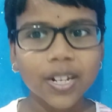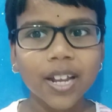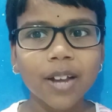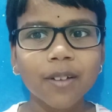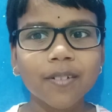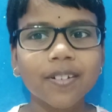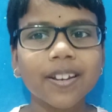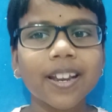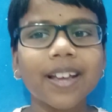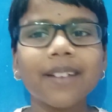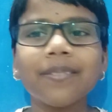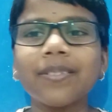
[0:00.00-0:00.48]

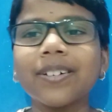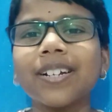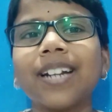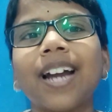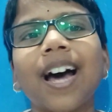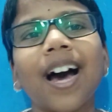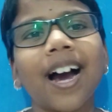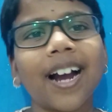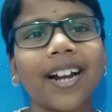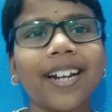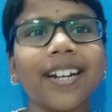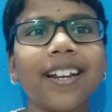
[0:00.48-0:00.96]
I'll never
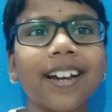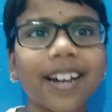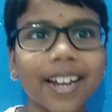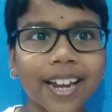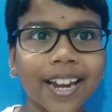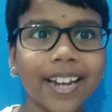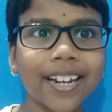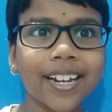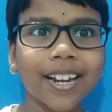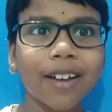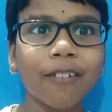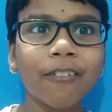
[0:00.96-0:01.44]
hide
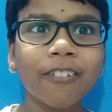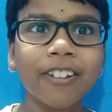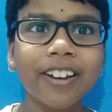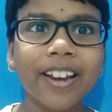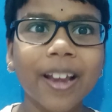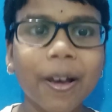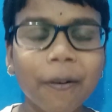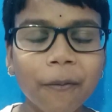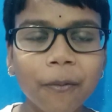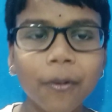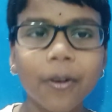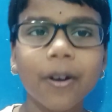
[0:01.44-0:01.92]
again.
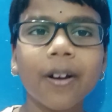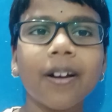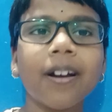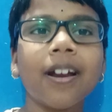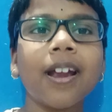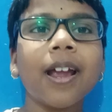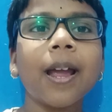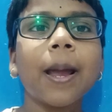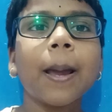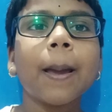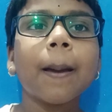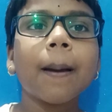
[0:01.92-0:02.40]

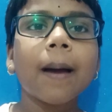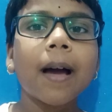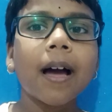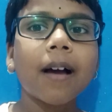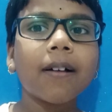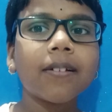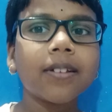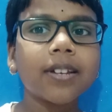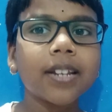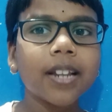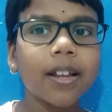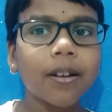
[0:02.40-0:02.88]

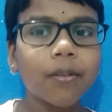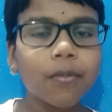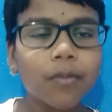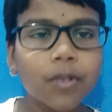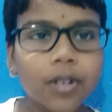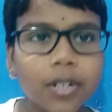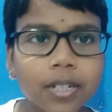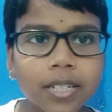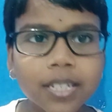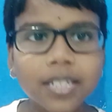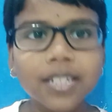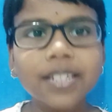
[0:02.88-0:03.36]
I'll
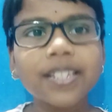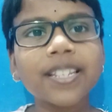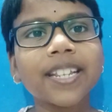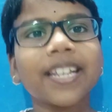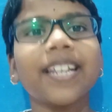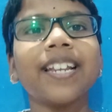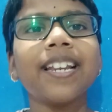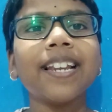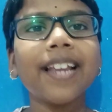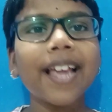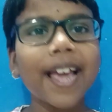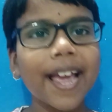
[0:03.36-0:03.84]
never
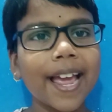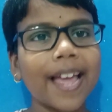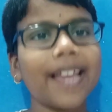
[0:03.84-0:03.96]
steal